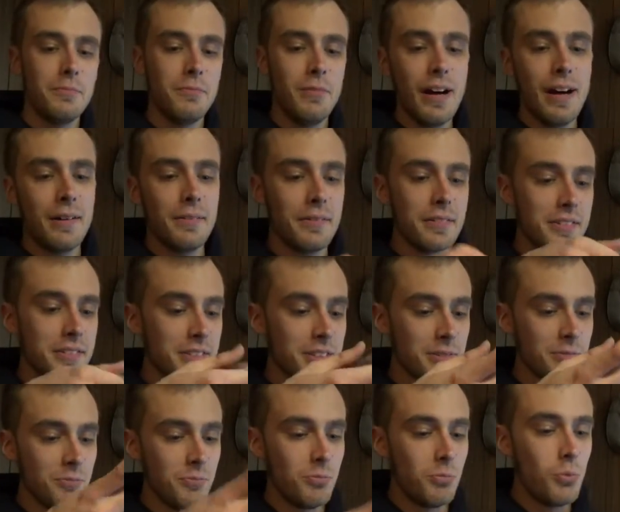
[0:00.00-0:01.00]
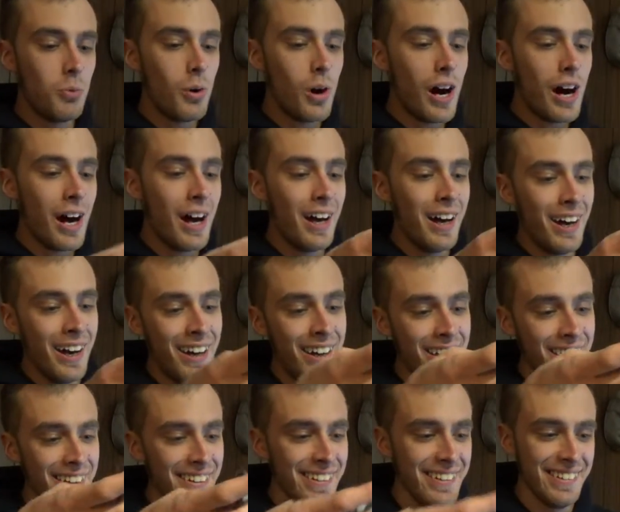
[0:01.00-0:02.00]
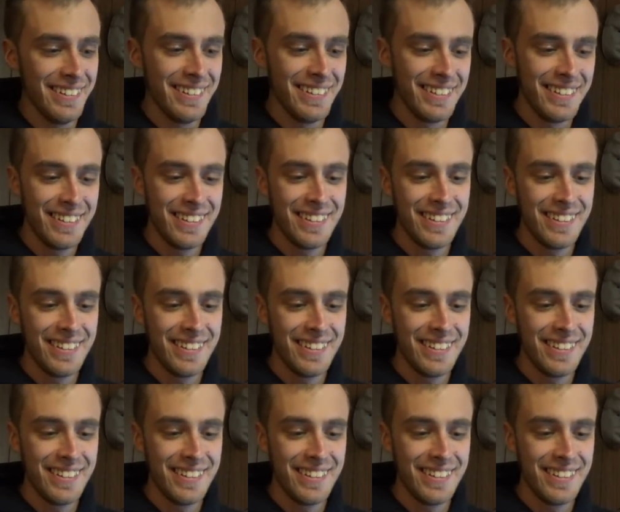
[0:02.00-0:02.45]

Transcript: Wow, this thing is wild.